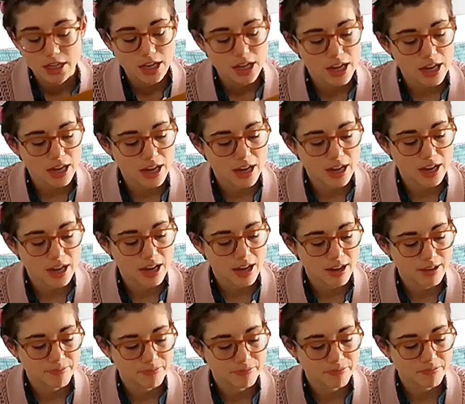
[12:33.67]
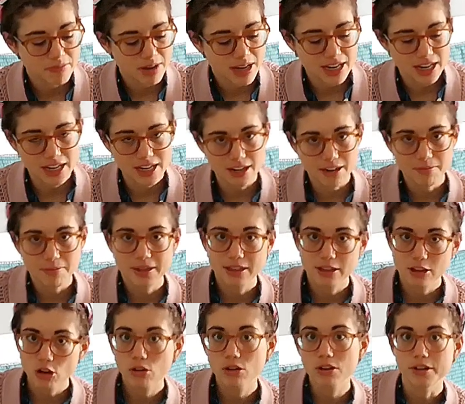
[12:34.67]
but a little bit
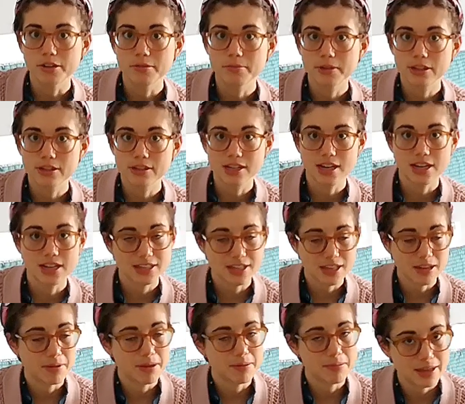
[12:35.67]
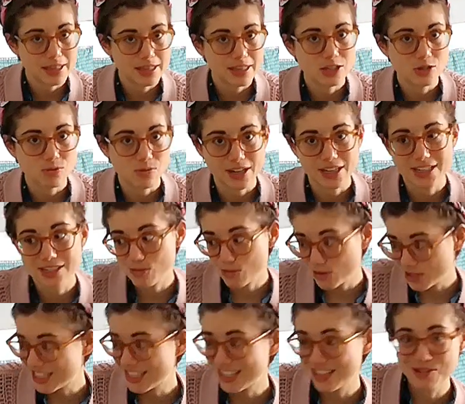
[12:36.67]
longer, because the last time I made this one,
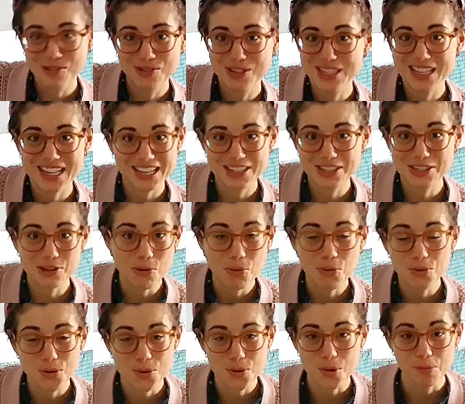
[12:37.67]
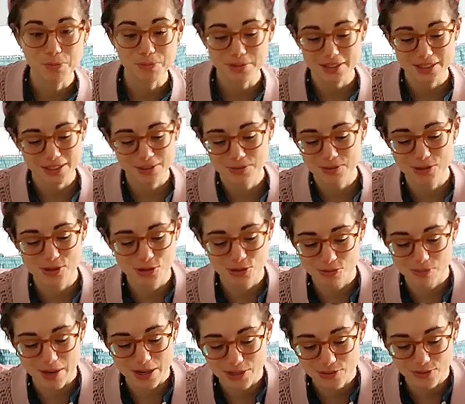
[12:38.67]
it was like so cropped. It was too
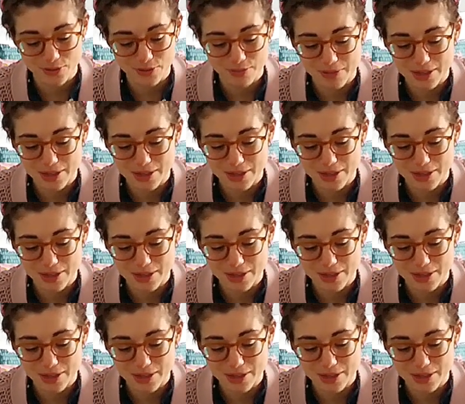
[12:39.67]
much for me.